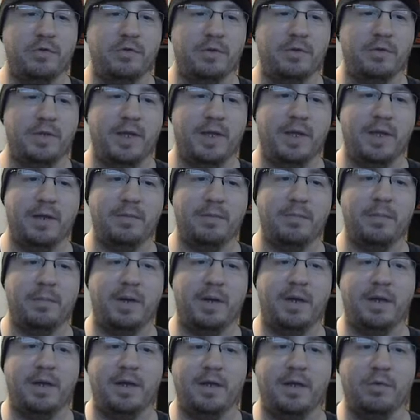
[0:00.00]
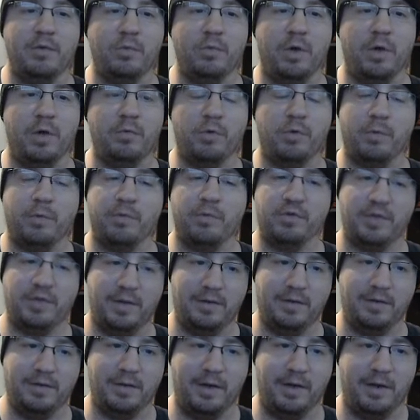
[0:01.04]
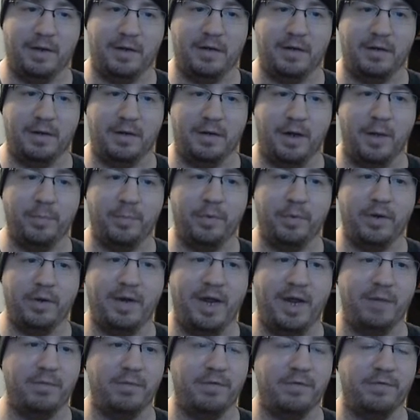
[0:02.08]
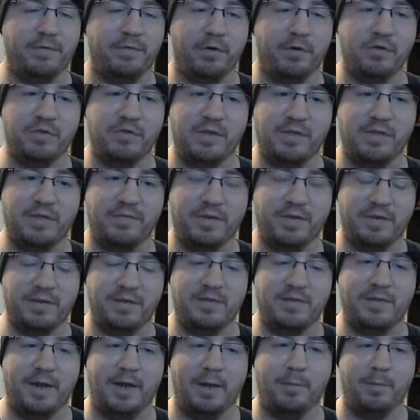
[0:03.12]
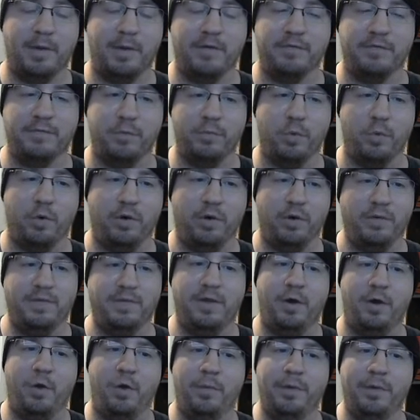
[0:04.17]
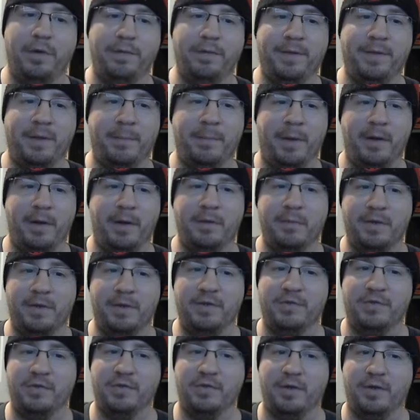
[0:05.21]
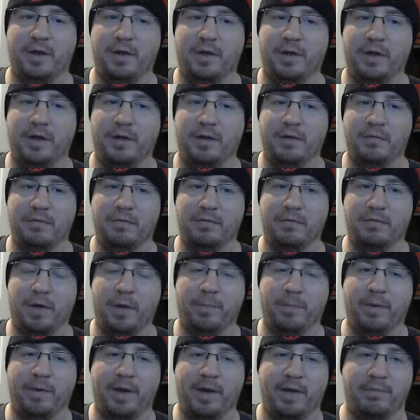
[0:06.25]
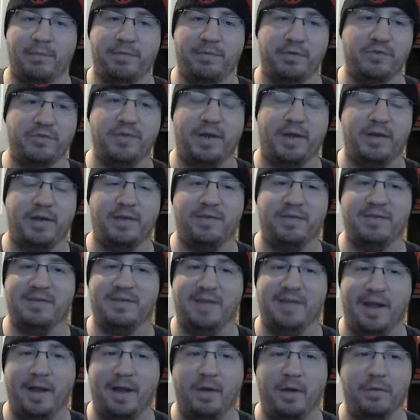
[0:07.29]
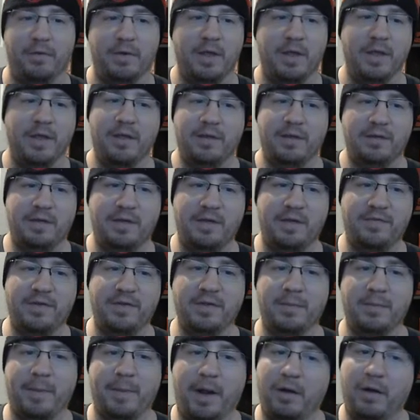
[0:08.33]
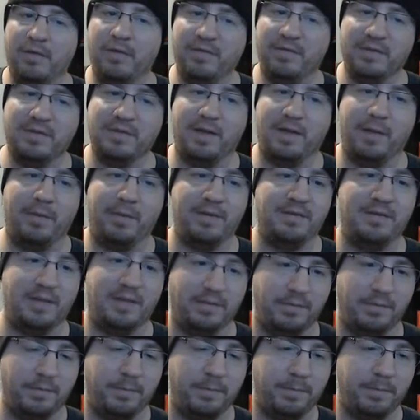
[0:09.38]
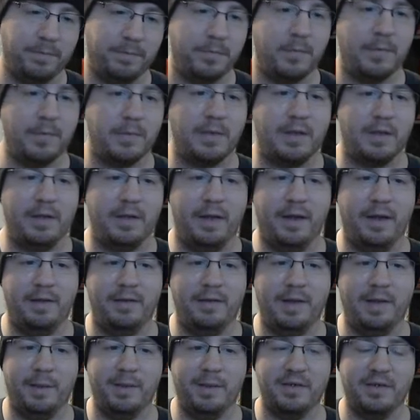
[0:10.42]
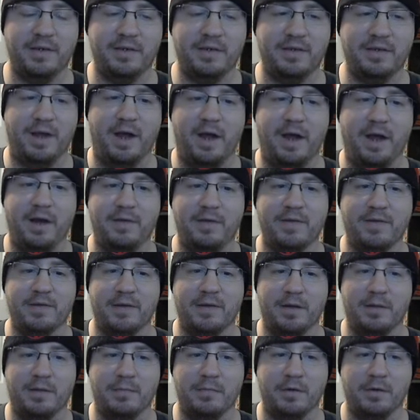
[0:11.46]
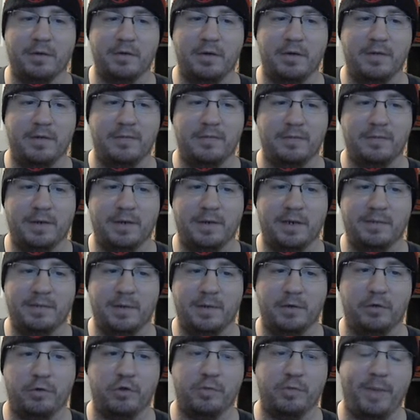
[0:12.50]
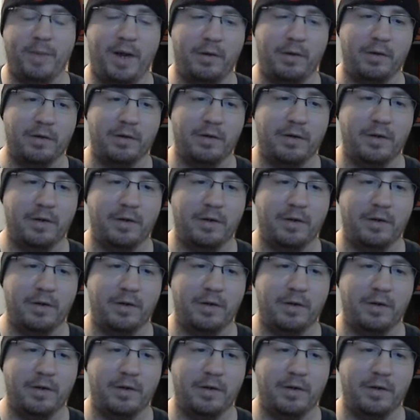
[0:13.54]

attack by 120%, and upright and reverse defense is down by 4. The only good thing about him is his upright and reverse defense down. Defense and power defense is down by 7, and the damage is higher the slot number the next metal turn's power.